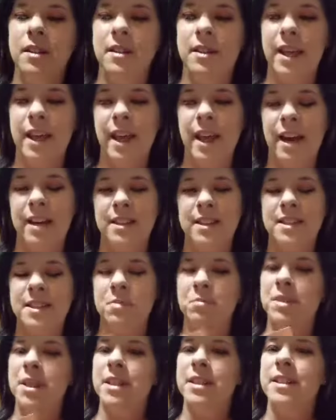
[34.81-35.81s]
they added
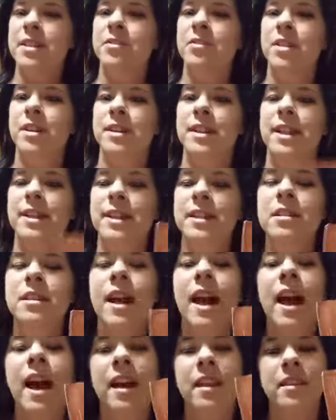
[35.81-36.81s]
something different. They didn't
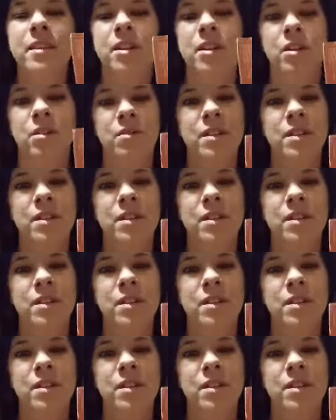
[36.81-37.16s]
add the